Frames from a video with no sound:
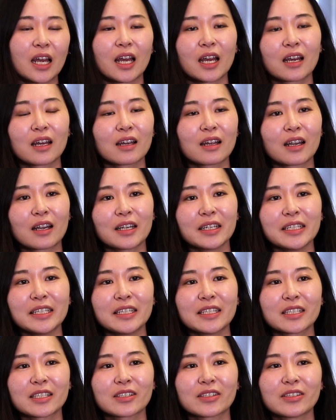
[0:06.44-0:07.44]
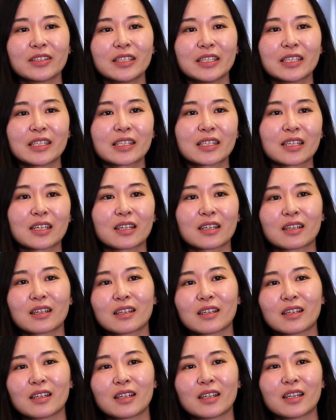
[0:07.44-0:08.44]
I hear this
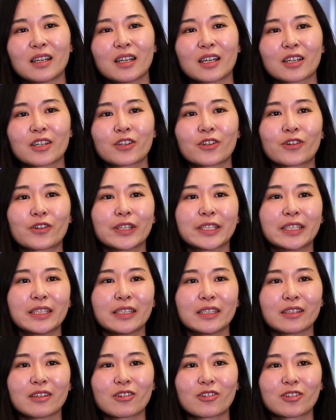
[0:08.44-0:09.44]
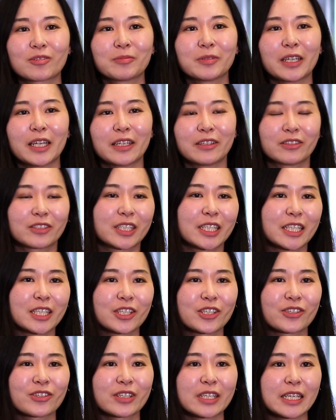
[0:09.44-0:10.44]
quality of
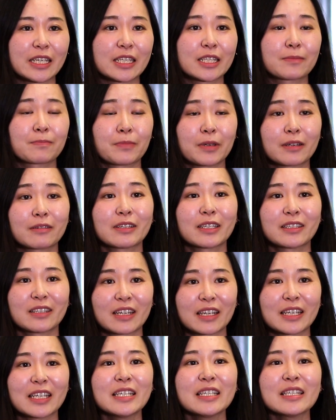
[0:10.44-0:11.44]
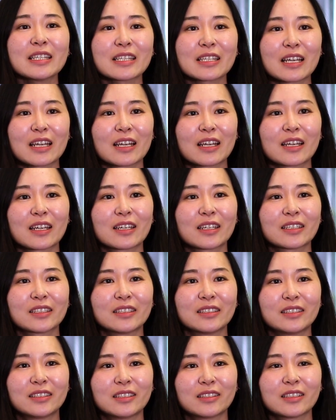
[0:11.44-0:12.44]
education is very nice,
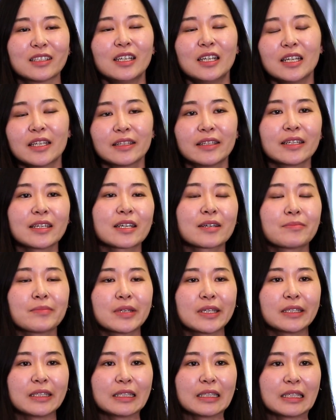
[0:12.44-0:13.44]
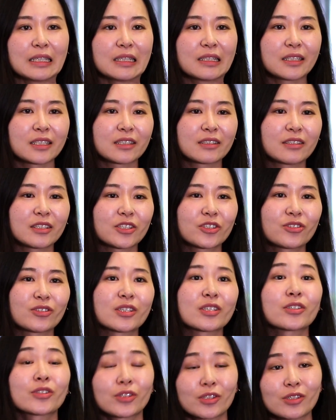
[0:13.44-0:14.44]
and there are many
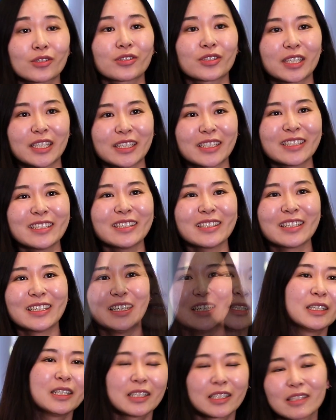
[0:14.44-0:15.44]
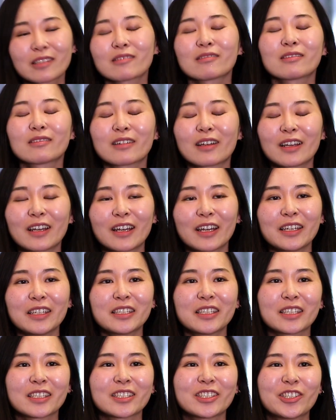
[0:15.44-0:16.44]
international students. So I
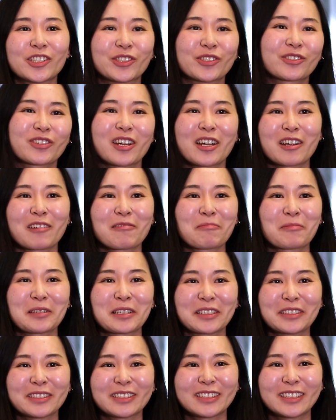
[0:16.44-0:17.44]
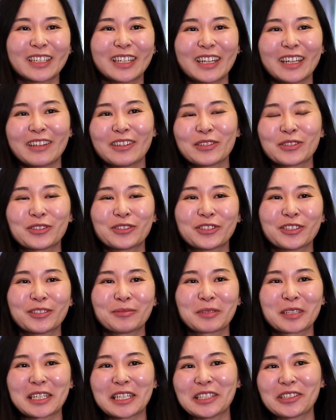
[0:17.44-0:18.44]
can talk about a lot
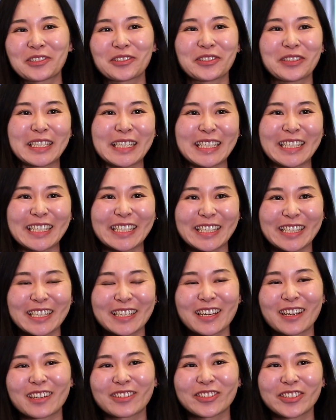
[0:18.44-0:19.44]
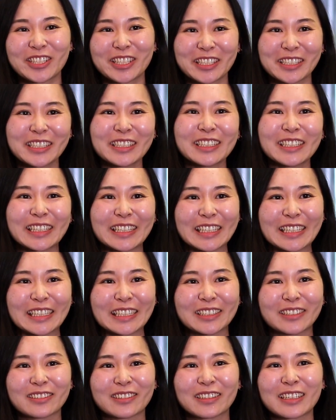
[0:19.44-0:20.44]
of countries' culture
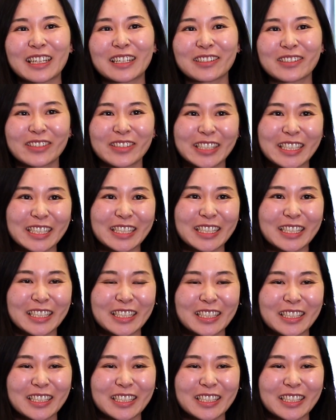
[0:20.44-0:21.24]
and language.